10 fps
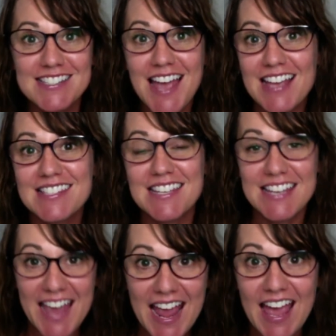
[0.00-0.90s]
Yes, it
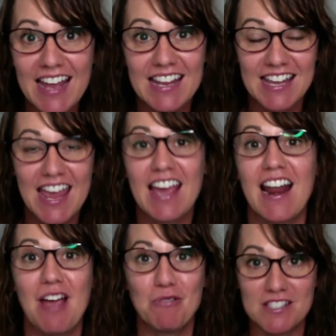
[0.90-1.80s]
can. It can.
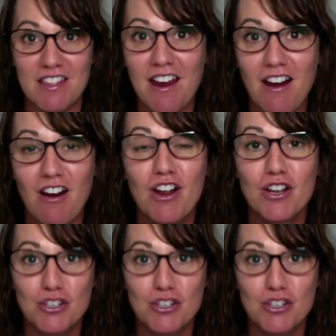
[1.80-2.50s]
I was there.